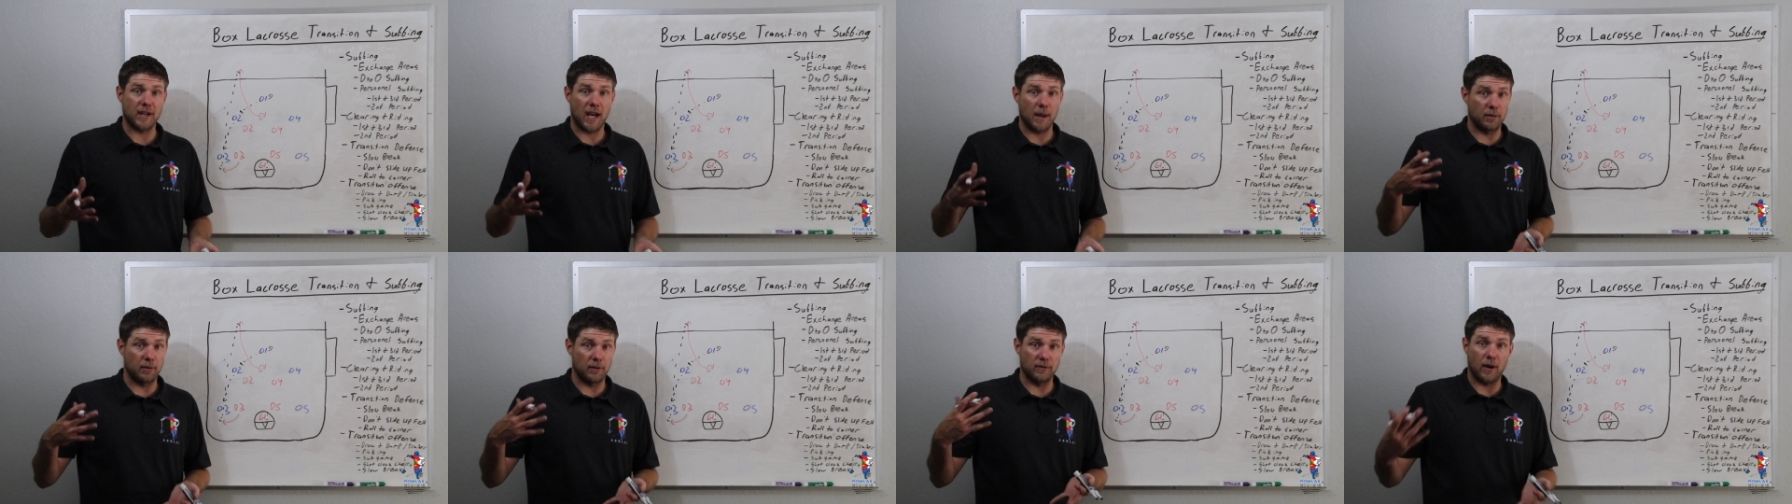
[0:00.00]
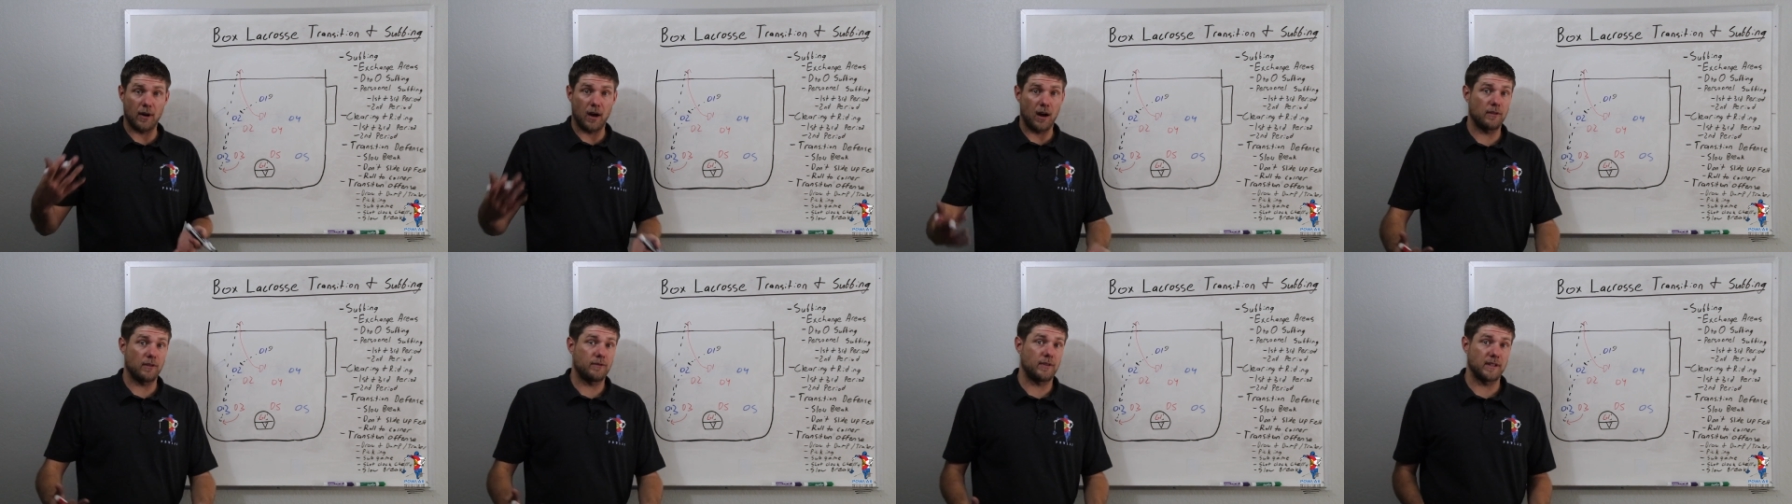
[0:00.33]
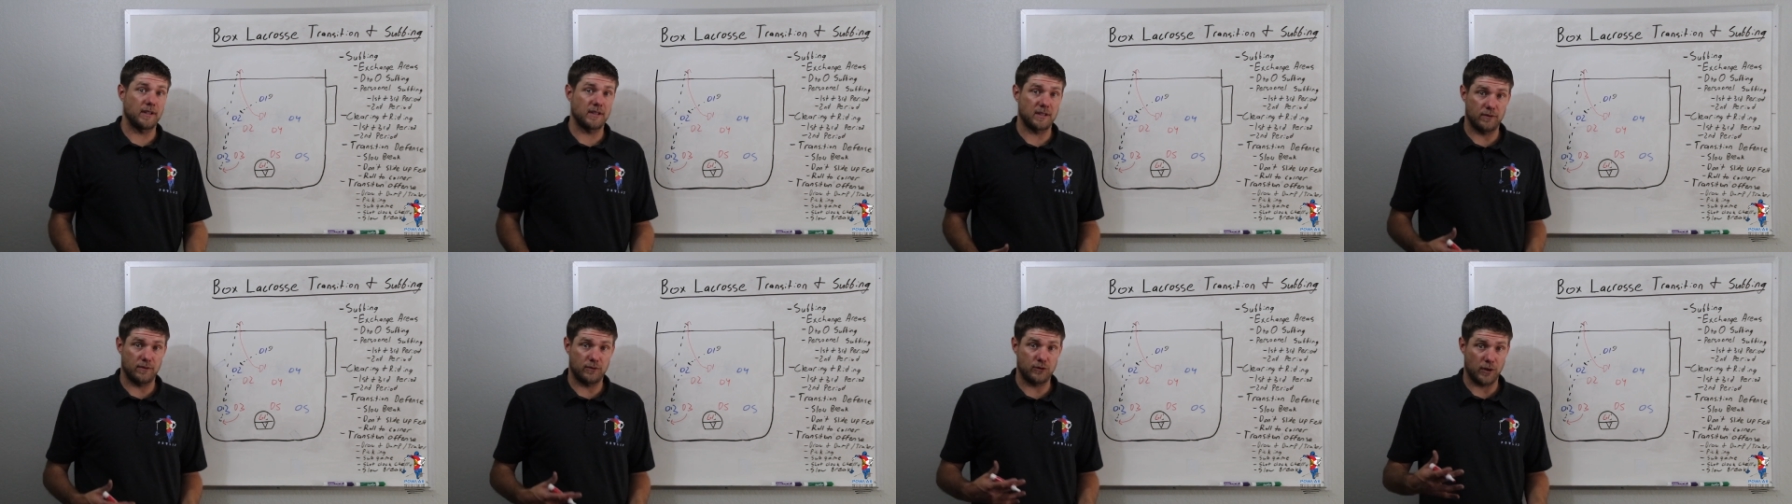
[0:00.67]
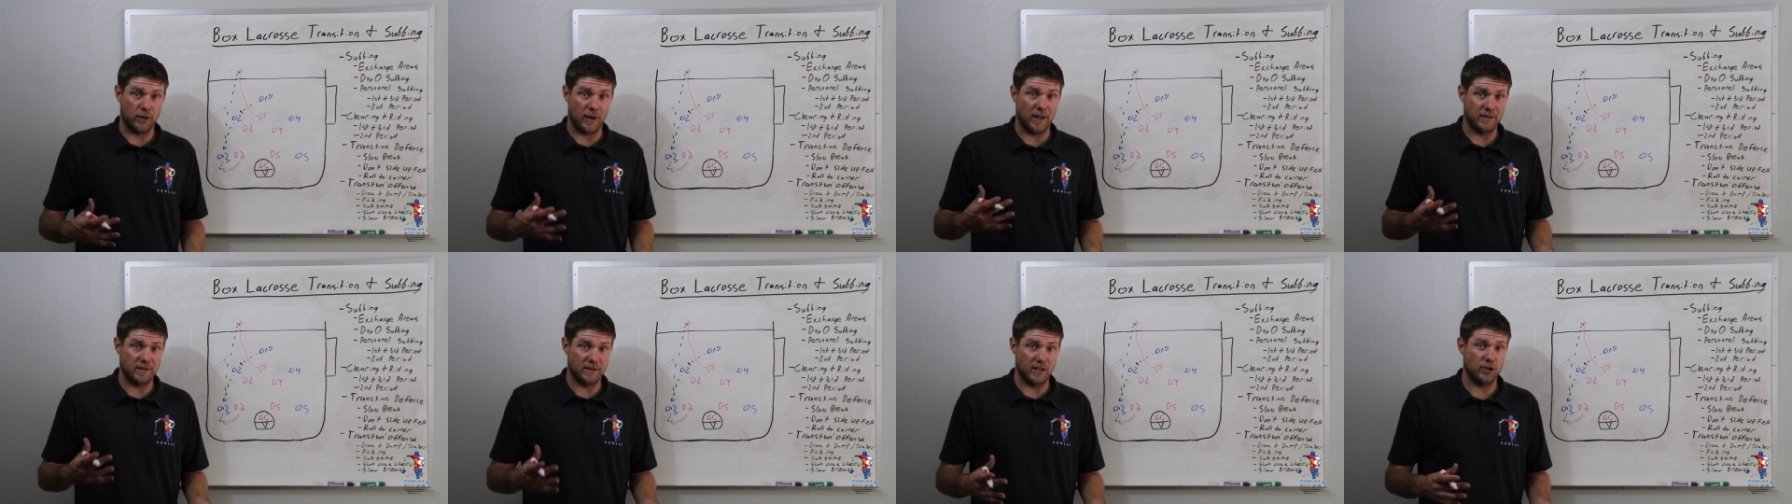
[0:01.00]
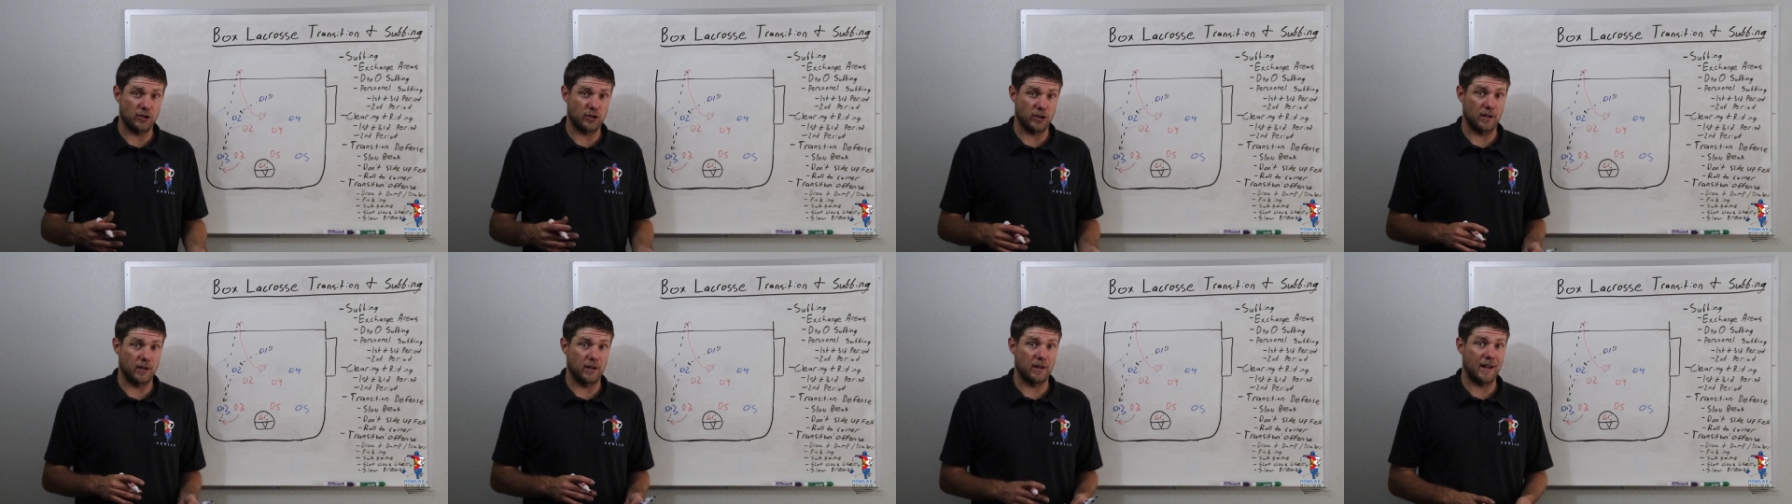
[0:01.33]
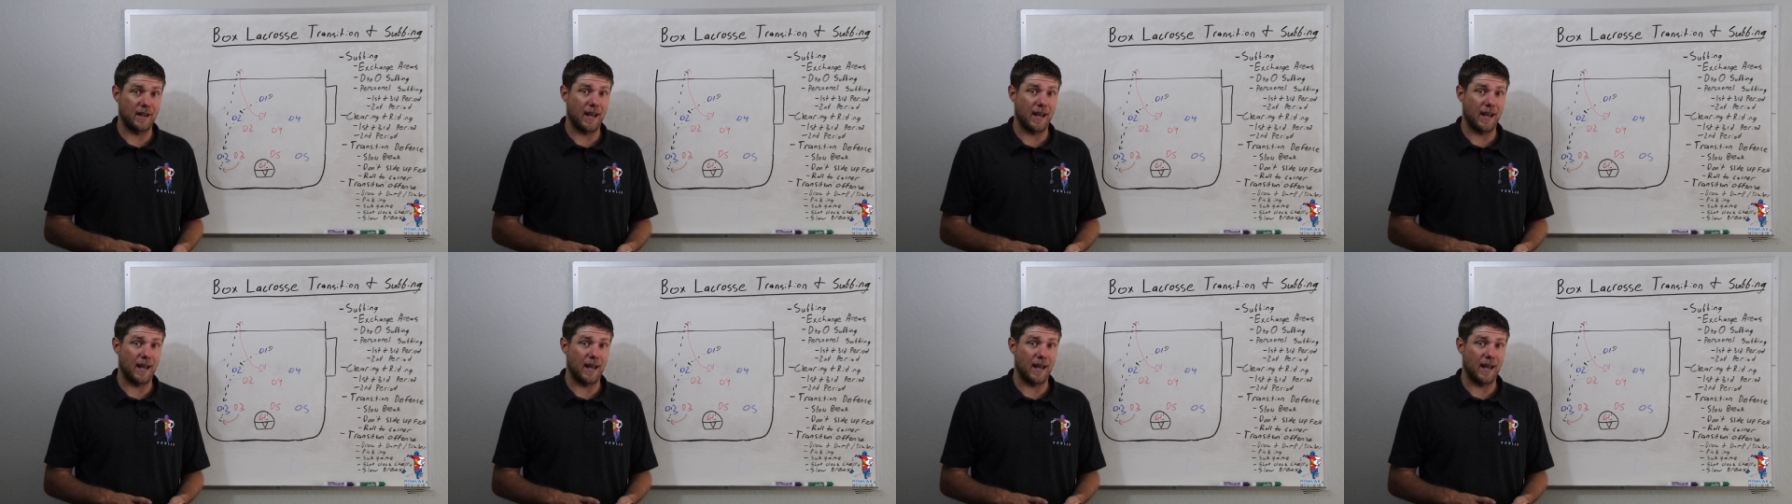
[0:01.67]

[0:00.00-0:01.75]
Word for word: type of offensive transition.